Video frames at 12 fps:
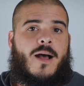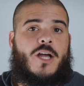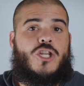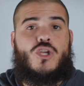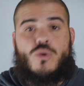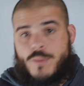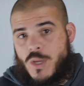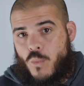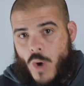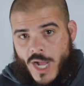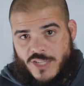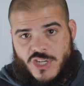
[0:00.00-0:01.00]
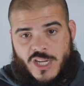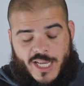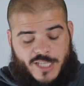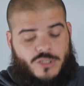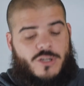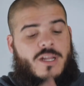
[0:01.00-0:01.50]
newbie watch
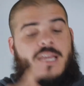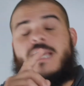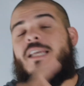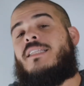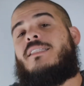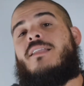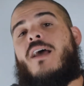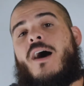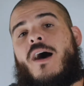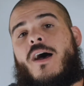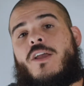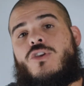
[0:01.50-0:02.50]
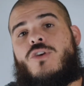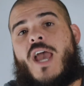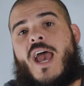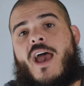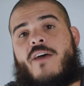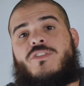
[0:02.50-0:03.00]
collector. You
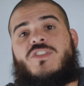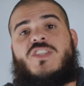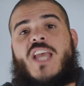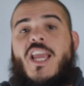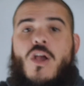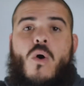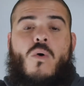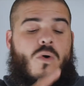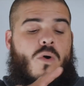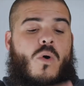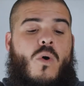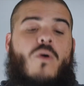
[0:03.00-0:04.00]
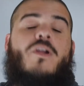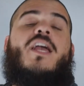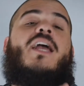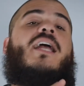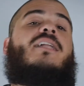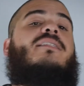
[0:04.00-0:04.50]
have Seiko,
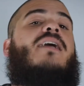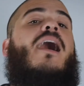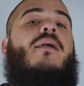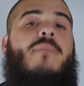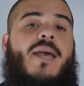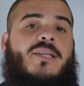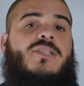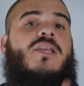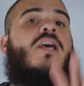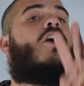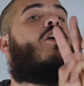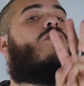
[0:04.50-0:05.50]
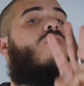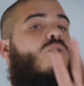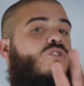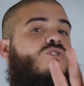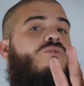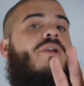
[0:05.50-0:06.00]
Orient, and Timex.
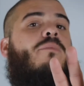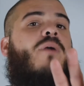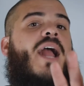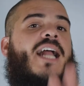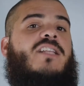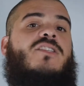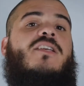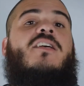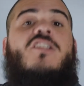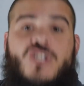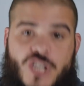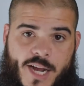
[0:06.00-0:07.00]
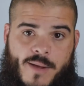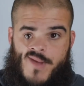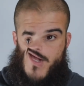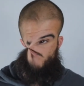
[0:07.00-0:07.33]
Those three brands, check them